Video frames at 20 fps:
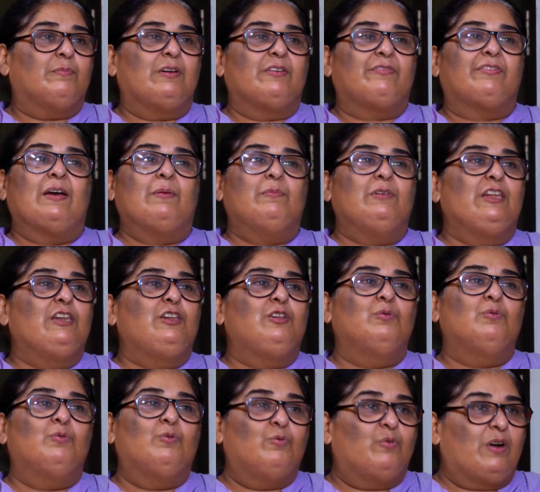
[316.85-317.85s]
My family
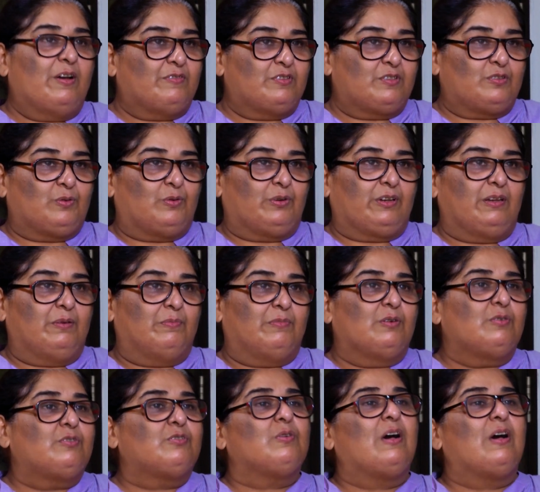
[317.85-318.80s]
knew who I was talking about.